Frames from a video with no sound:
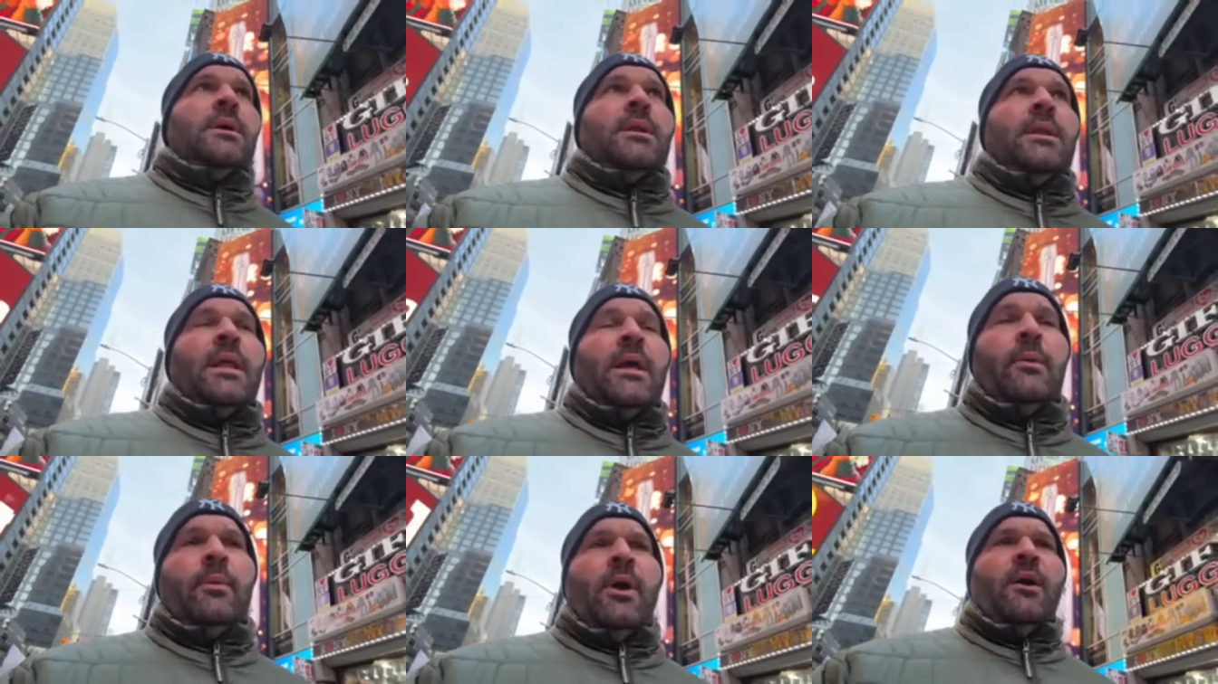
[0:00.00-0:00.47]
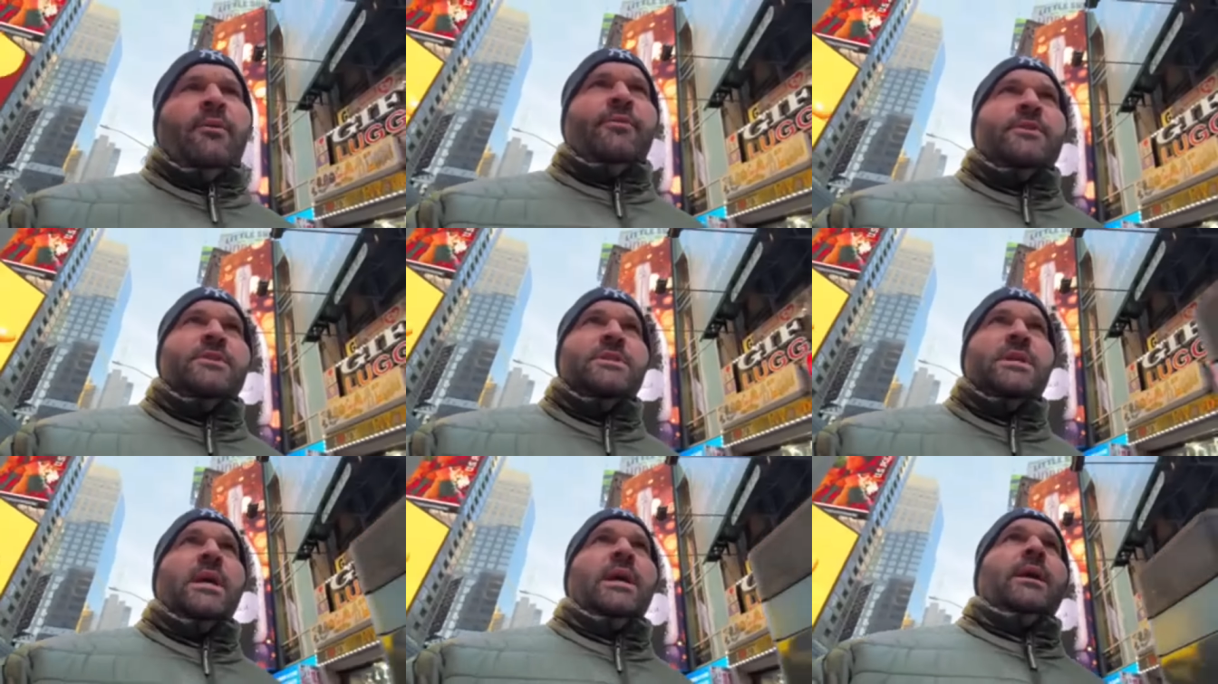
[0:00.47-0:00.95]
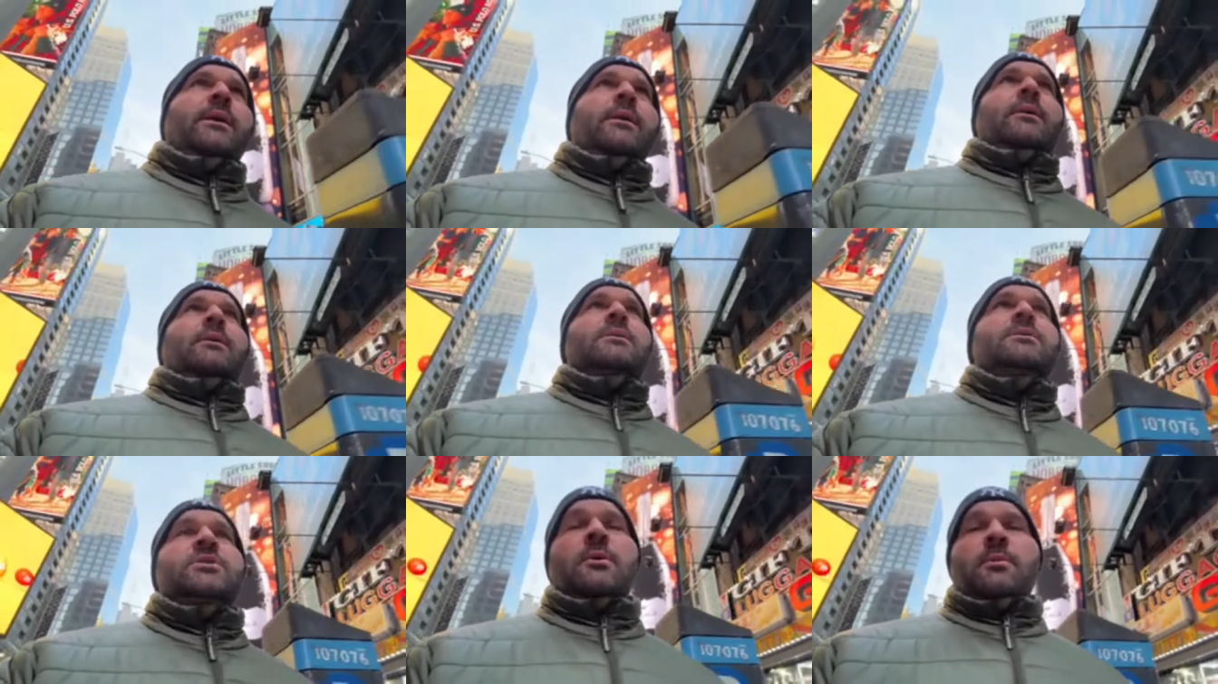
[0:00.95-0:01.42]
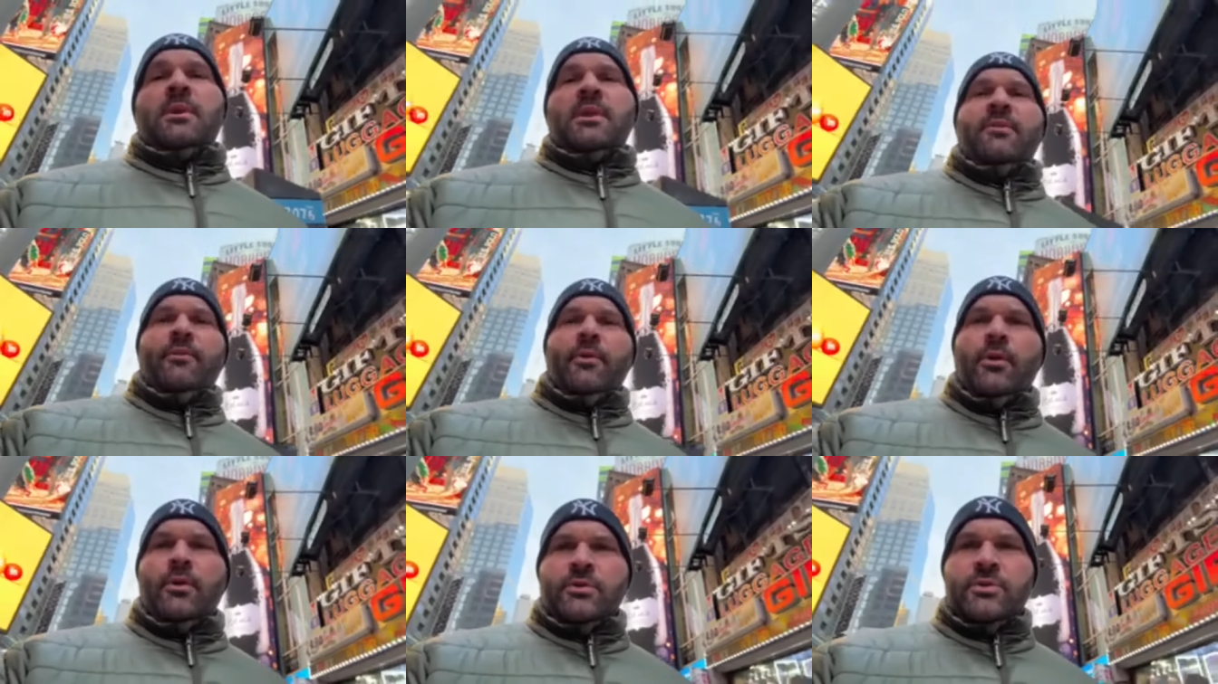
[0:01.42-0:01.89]
like we often say, so many of
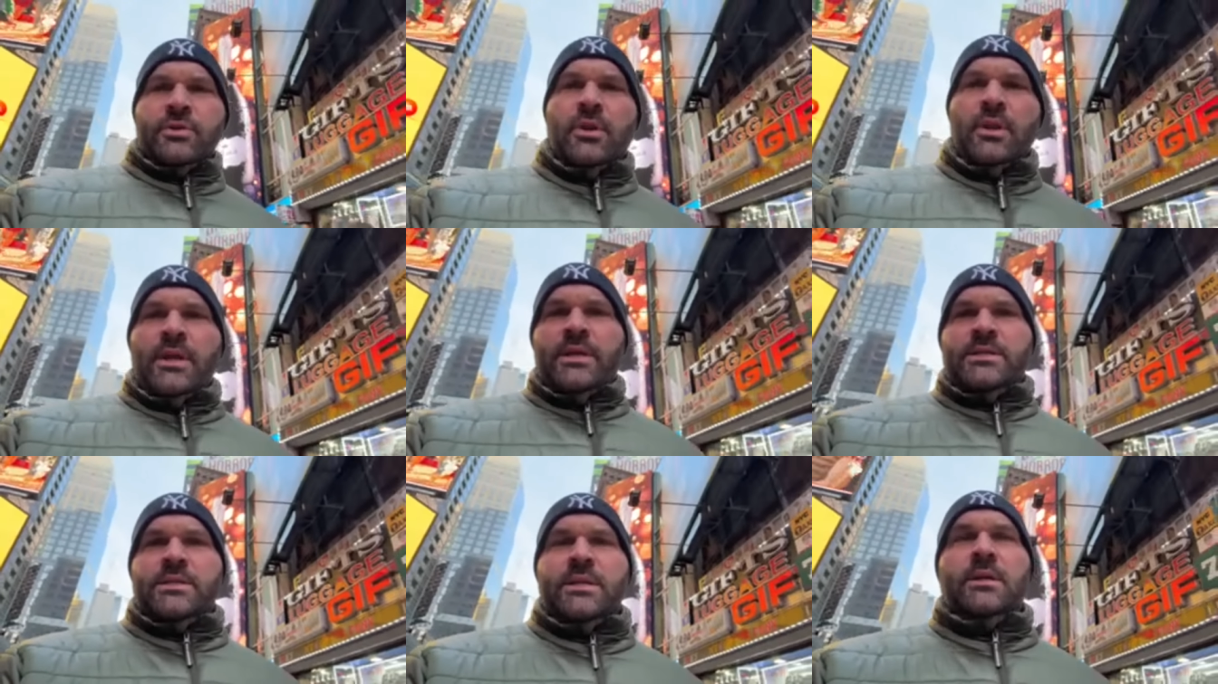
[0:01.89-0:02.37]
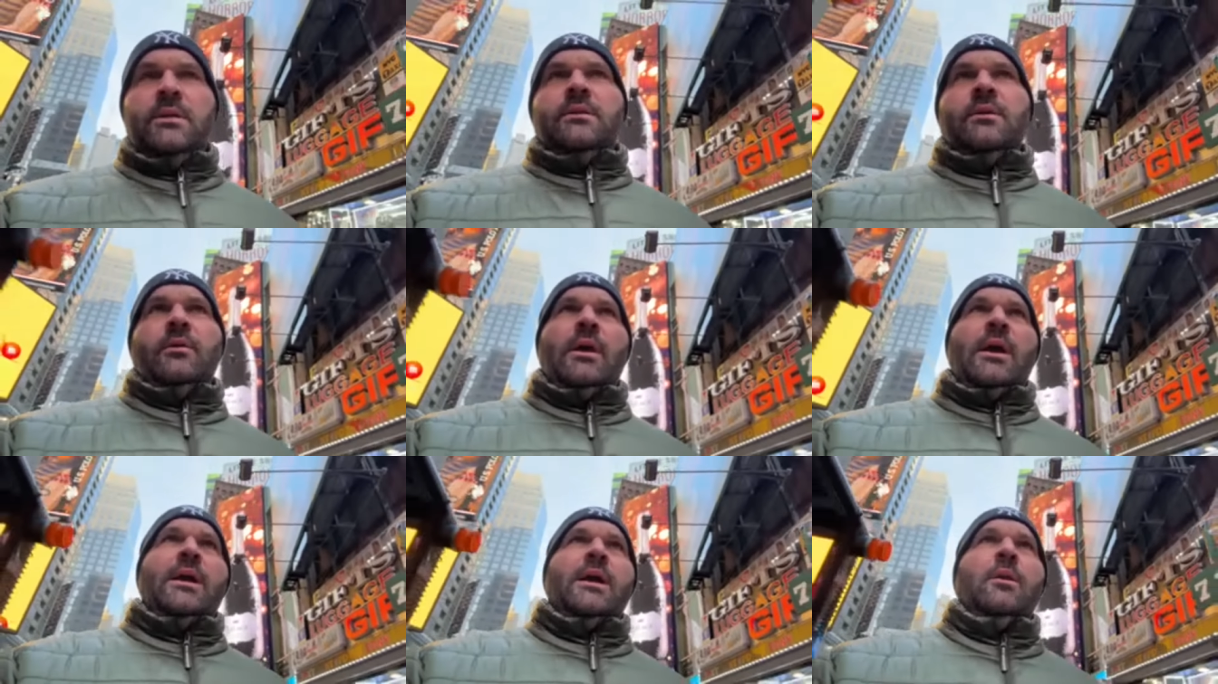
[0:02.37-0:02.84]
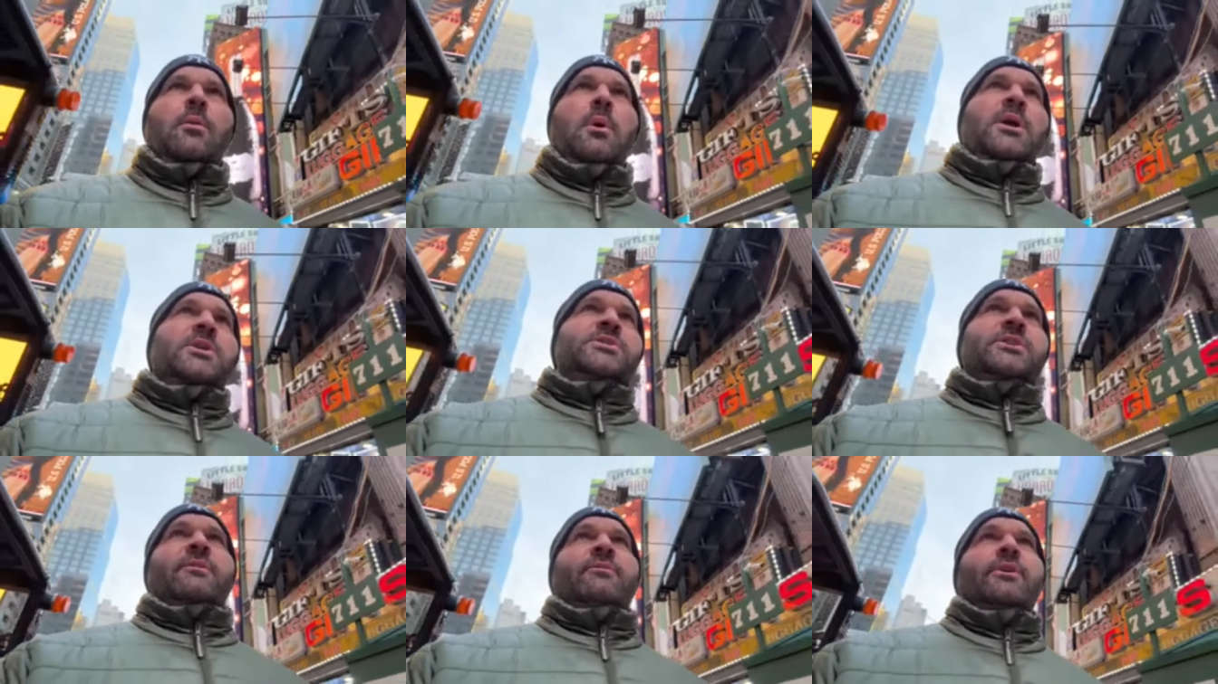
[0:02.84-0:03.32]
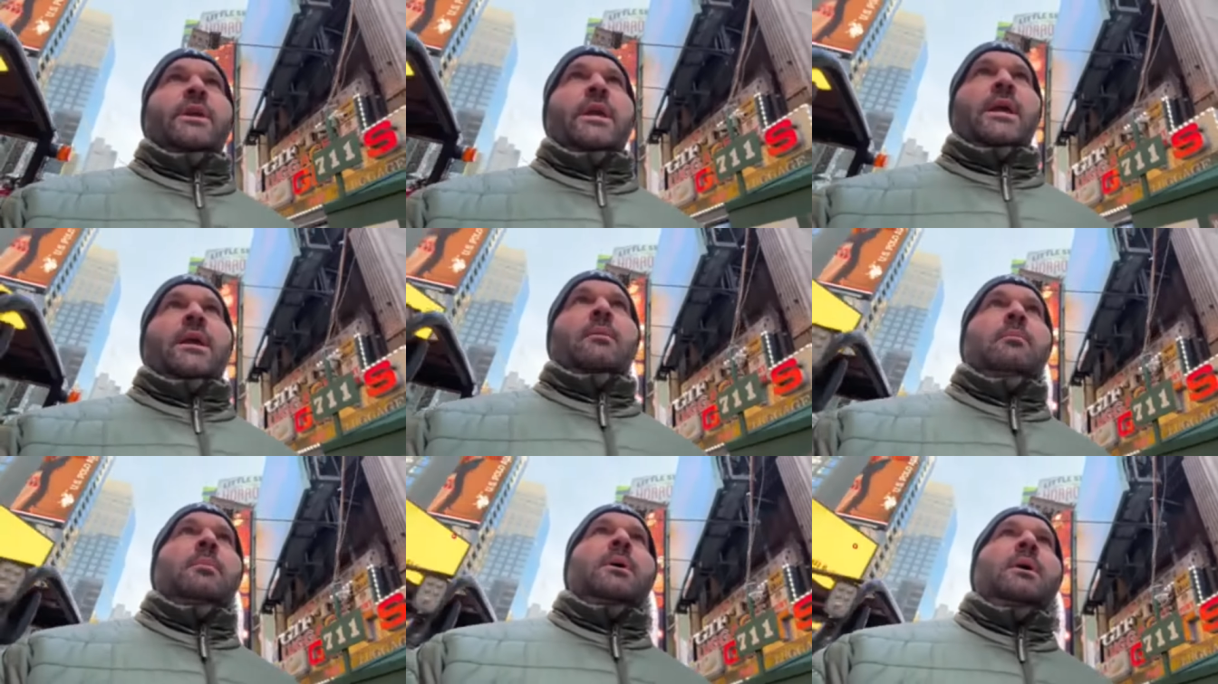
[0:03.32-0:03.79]
the voters are lazy. They're not going to watch every
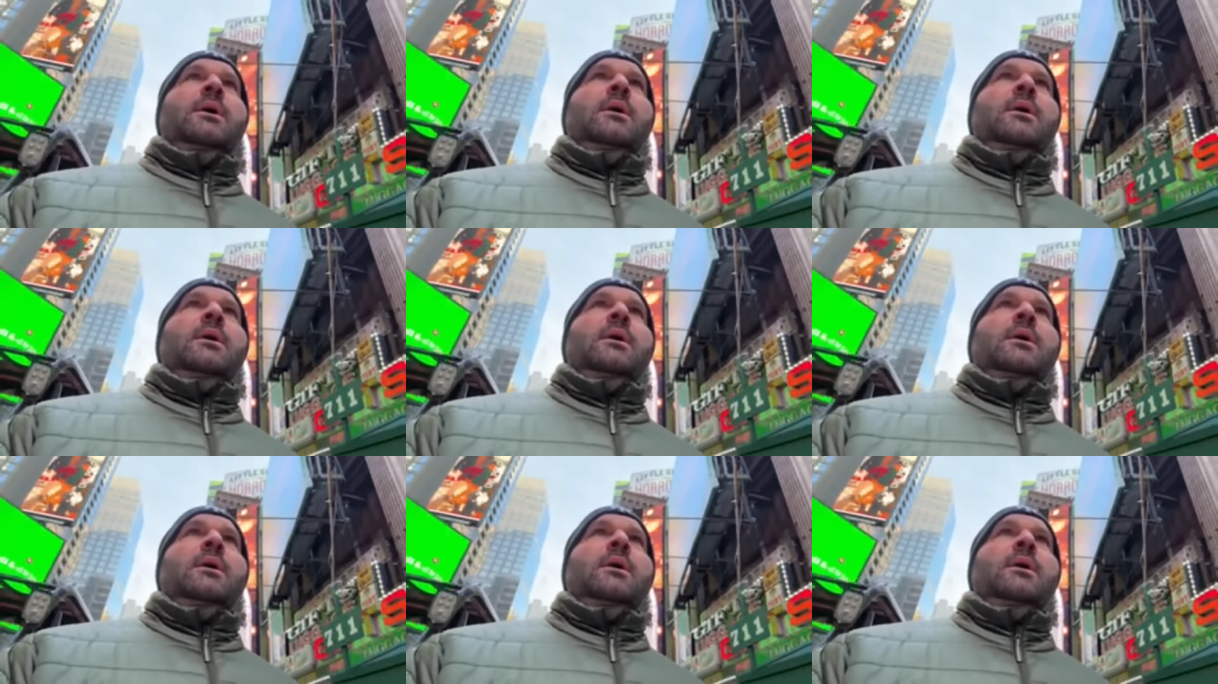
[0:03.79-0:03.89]
game.